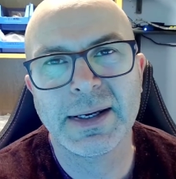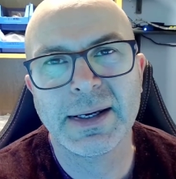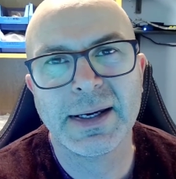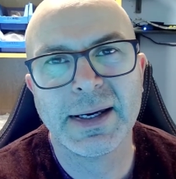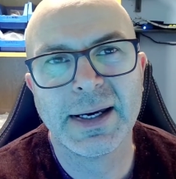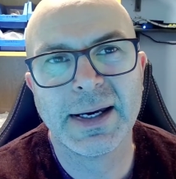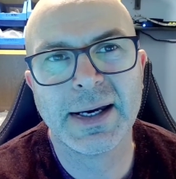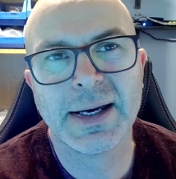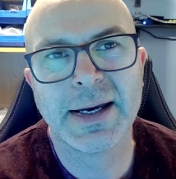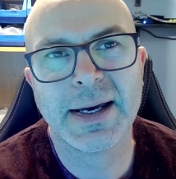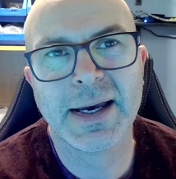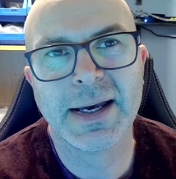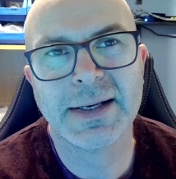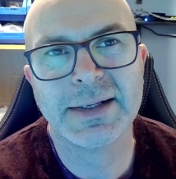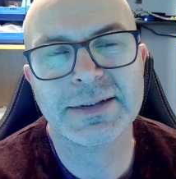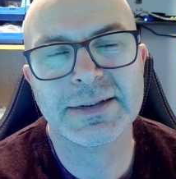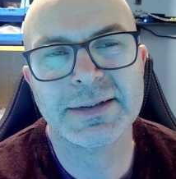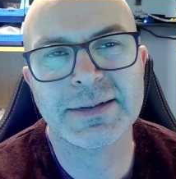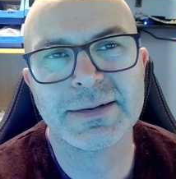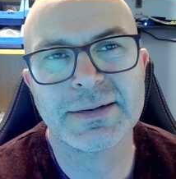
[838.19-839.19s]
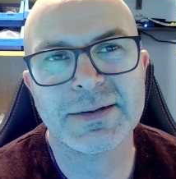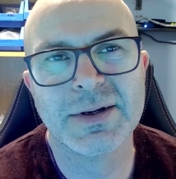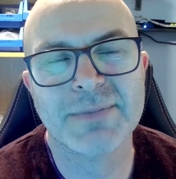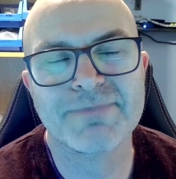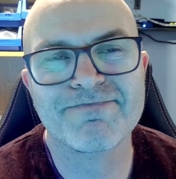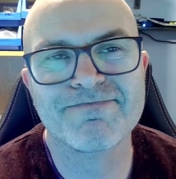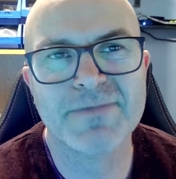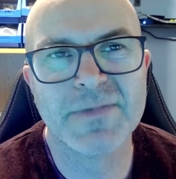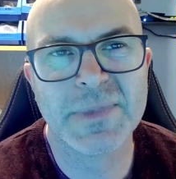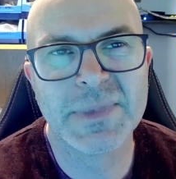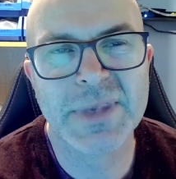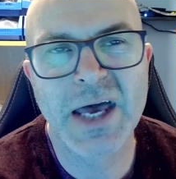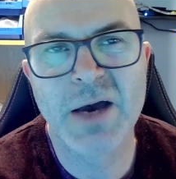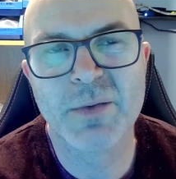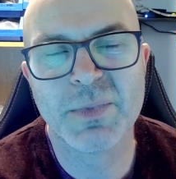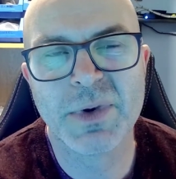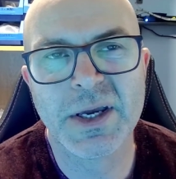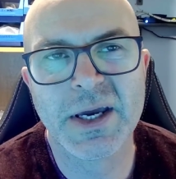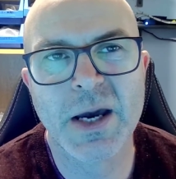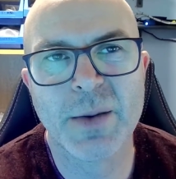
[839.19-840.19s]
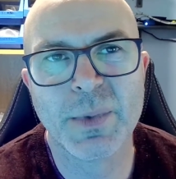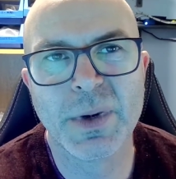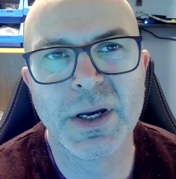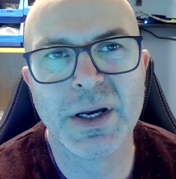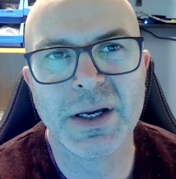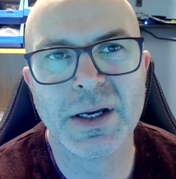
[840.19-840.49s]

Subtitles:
and that becoming